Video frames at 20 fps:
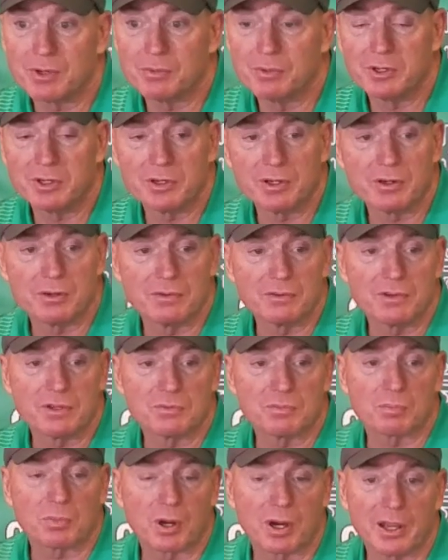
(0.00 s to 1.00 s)
He went in there and he's
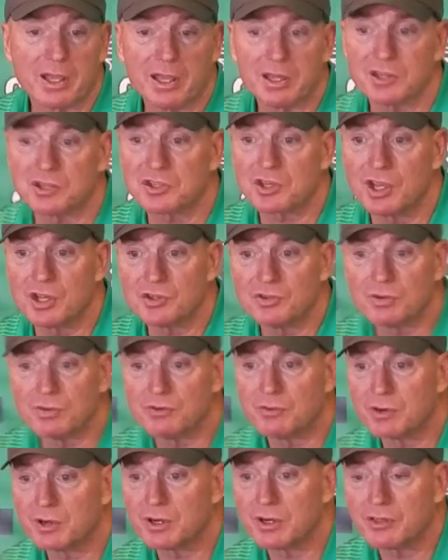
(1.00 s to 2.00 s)
probably had a schedule
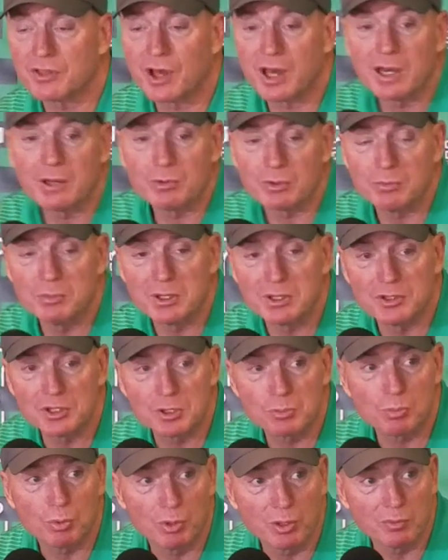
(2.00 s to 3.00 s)
where he thought he would be at this
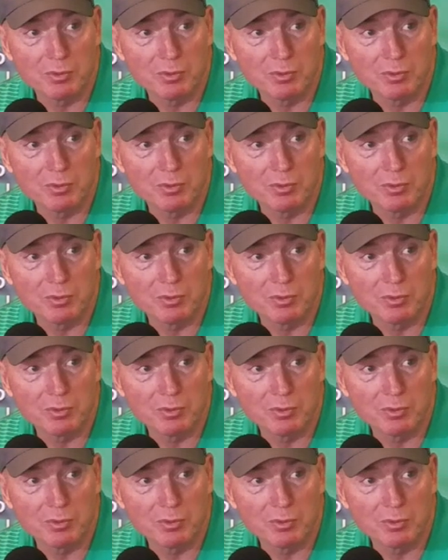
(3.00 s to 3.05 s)
point,